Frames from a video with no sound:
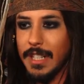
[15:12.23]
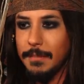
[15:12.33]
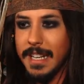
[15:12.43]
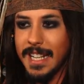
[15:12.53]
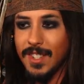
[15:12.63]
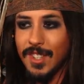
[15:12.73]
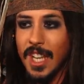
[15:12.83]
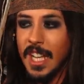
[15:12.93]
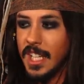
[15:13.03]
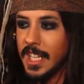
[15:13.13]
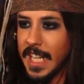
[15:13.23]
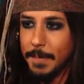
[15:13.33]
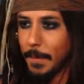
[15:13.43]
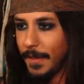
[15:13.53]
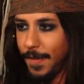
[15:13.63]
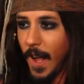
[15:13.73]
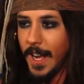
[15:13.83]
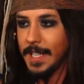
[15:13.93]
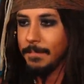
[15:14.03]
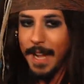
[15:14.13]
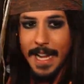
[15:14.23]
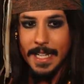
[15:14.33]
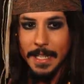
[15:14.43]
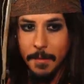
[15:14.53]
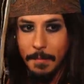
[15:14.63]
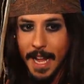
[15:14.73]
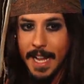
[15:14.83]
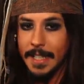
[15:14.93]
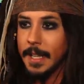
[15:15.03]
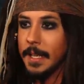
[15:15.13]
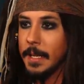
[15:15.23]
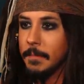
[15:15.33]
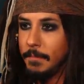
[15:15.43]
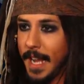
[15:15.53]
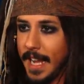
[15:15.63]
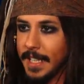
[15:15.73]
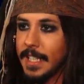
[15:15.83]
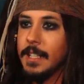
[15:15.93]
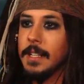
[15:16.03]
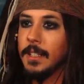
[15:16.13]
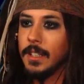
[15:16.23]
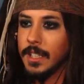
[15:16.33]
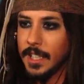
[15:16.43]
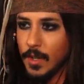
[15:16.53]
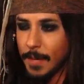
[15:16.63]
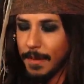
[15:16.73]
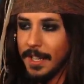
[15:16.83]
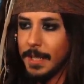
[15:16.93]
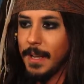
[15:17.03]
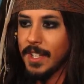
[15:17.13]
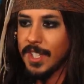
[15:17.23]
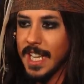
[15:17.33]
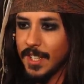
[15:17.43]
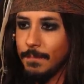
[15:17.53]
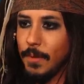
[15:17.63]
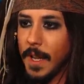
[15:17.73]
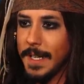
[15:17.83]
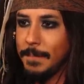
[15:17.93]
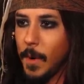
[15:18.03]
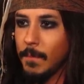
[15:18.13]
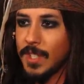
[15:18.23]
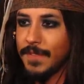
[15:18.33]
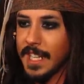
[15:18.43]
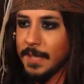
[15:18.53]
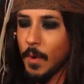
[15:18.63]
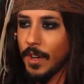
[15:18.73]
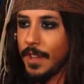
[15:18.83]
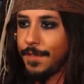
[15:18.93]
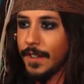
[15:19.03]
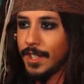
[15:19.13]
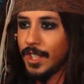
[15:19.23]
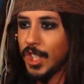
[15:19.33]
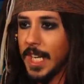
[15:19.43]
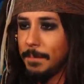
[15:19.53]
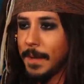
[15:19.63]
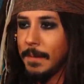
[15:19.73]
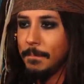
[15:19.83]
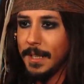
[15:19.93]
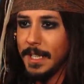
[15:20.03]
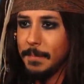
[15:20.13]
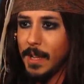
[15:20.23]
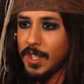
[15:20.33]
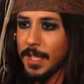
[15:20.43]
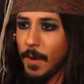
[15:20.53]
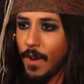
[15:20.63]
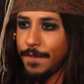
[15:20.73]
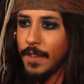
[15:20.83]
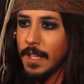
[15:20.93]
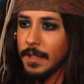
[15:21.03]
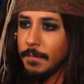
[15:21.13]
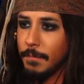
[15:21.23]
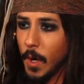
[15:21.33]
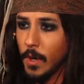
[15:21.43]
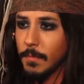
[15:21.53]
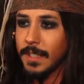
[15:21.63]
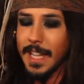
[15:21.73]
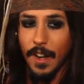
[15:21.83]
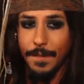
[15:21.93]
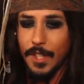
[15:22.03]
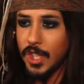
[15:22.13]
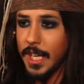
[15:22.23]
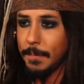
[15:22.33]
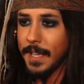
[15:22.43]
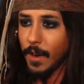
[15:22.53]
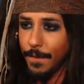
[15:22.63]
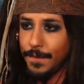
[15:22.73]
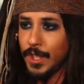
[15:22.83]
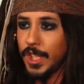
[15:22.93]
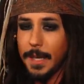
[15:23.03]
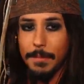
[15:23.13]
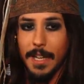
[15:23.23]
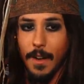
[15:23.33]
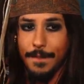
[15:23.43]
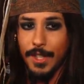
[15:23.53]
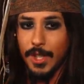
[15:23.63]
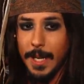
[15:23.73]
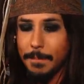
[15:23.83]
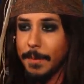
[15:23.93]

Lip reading: minutes. You keep up the fight. Bang, bang, bang. Use a blunderbuss. Get some blunderbombs. If they spawn at the front of the ship, blunderbuss them off. Boom, get off the ship, get off the ship, get off the ship.